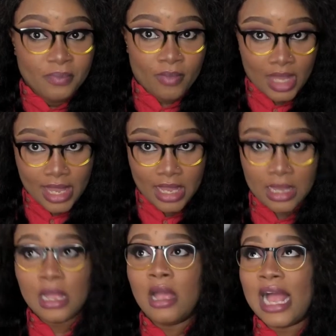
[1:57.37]
Yeah,
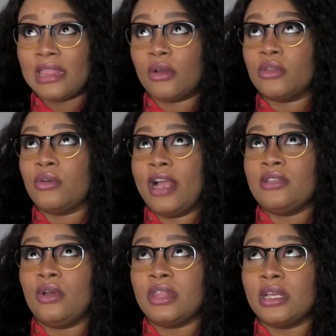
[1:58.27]
and although I
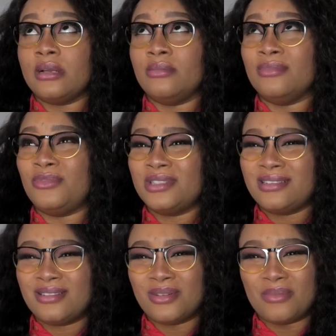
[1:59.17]
saw the what's it
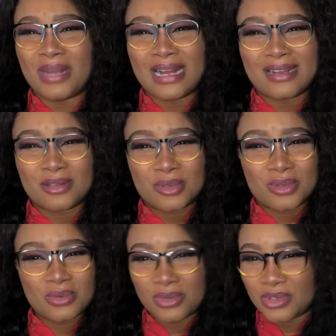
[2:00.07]
called, Mark
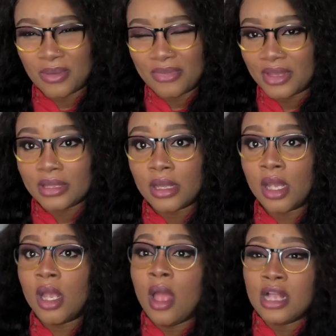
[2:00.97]
II or something,
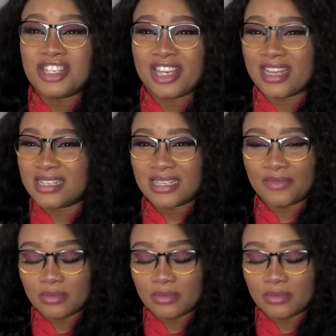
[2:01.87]
GX7